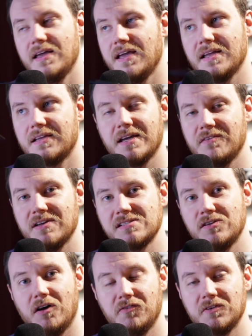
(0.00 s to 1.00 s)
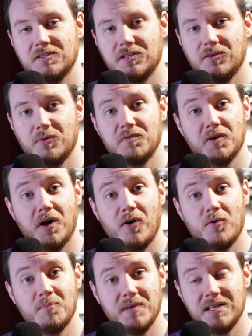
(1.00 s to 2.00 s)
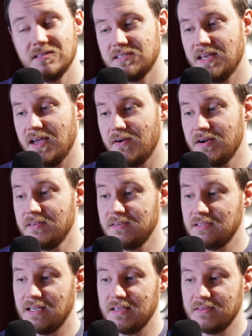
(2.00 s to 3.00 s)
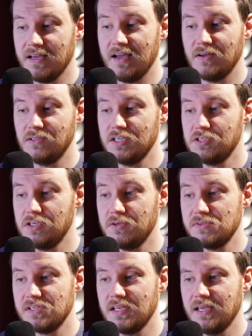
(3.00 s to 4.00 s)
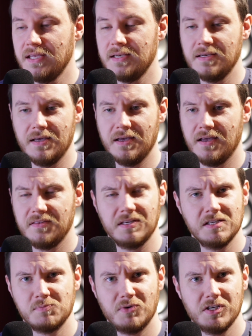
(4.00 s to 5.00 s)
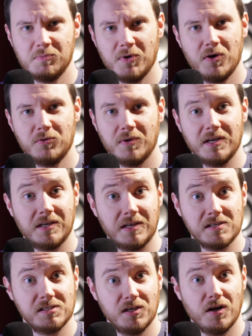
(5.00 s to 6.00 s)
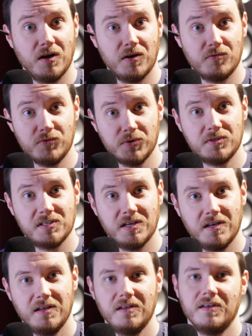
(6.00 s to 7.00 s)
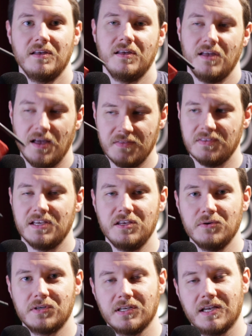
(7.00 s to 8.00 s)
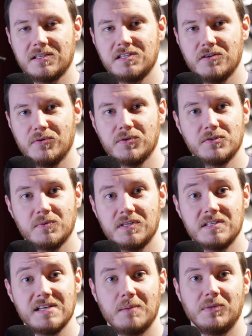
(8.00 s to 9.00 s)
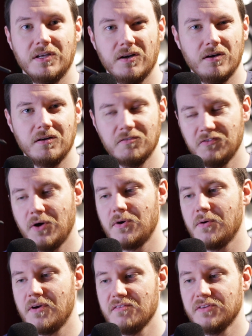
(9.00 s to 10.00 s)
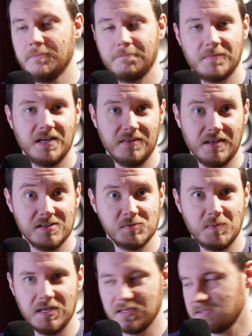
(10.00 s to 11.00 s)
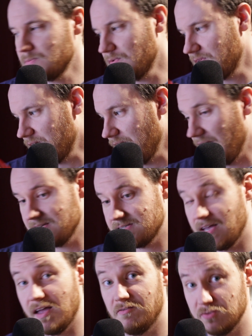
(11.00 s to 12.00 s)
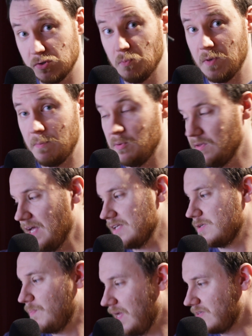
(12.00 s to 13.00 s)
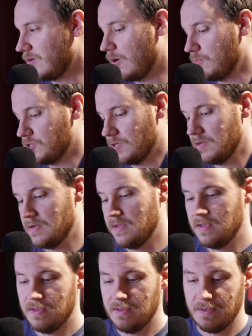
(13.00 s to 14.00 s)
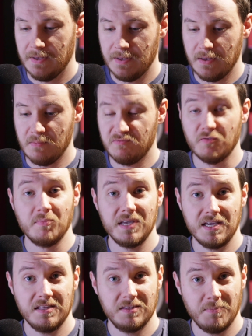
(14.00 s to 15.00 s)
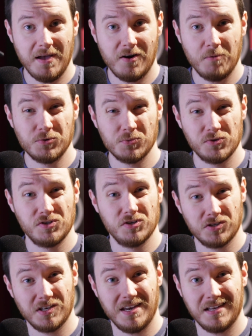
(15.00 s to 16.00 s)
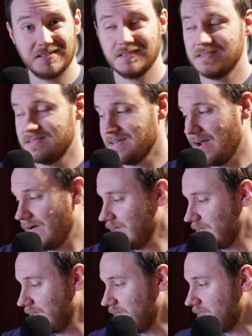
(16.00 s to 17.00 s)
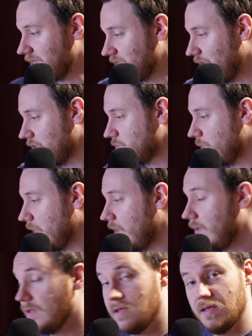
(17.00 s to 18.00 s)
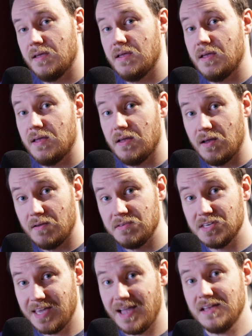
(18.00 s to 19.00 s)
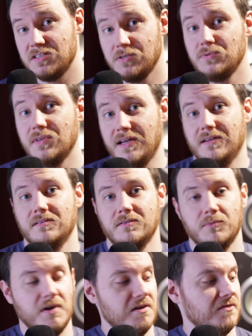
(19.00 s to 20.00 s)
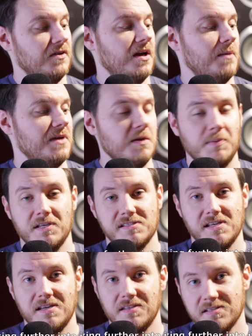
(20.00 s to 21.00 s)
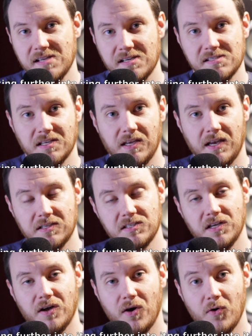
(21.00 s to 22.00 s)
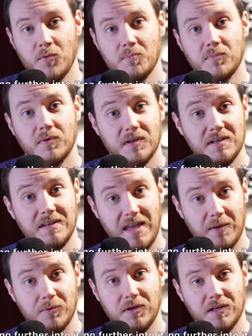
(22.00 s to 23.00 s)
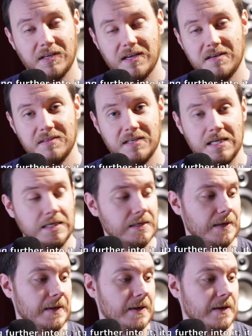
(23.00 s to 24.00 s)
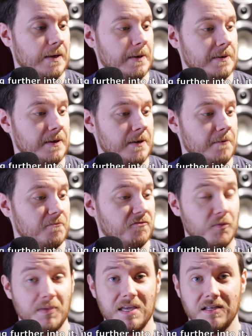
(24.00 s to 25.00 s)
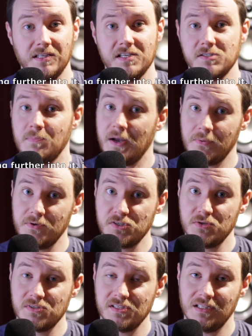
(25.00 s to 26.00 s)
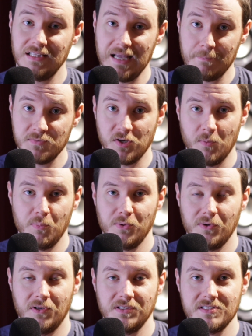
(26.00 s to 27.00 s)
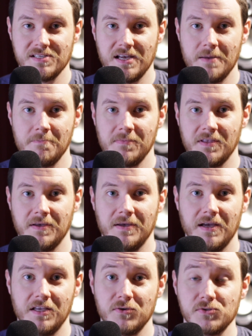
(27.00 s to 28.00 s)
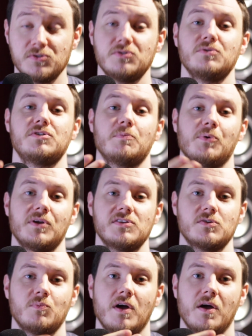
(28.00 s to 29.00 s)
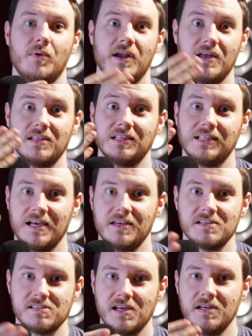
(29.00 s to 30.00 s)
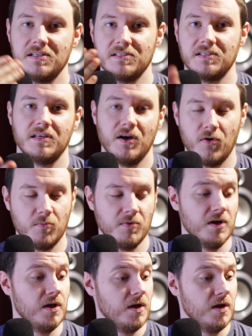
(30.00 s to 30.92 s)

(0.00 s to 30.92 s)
It kind of has nothing to do with your home internet or anything like that, unless you're using it in, I think it's bridge mode, where it connects to your router, and then you connect to your router with your tablet or phone or whatever, and that speaks with the ASIAIR. For some people, that's a better option. For me, the better option was to just connect direct to this thing's hotspot. You can't do that with a mini PC. This has to connect to your home network kind of thing, and for me at least, back when I was using the laptop all the time, I used to put it somewhere where I had a line of sight to the home